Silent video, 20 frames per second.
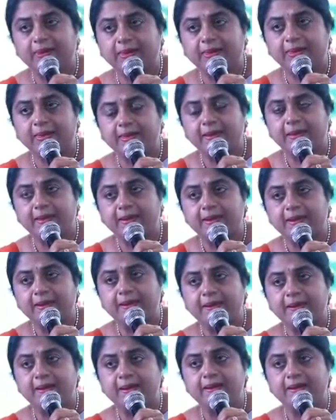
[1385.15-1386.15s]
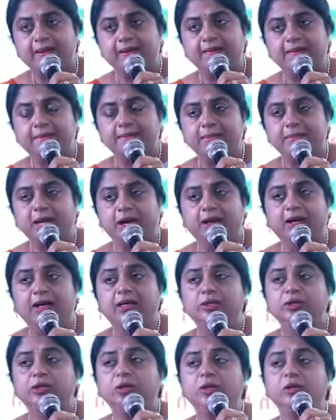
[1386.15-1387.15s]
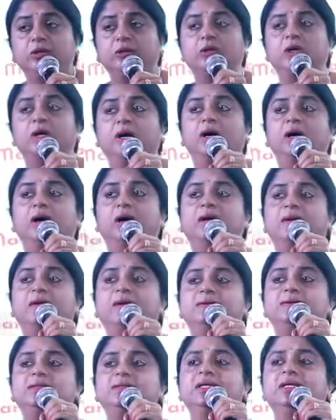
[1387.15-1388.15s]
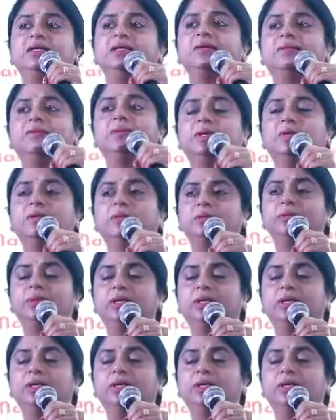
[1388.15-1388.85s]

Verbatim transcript: new approach uh, Look, uh, see, uh,